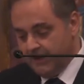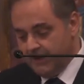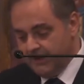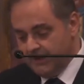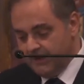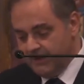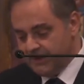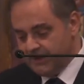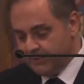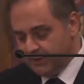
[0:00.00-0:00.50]

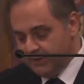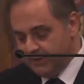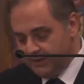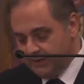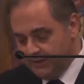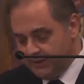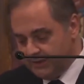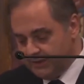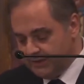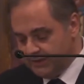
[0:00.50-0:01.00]
in his
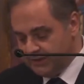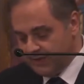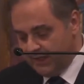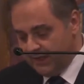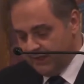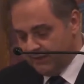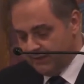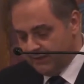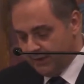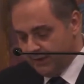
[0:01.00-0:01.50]
prodigious
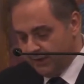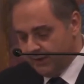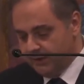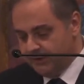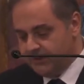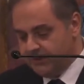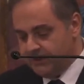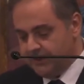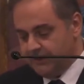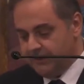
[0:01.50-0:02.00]

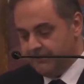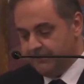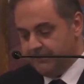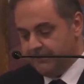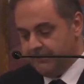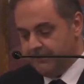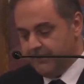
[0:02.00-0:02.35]
anthology.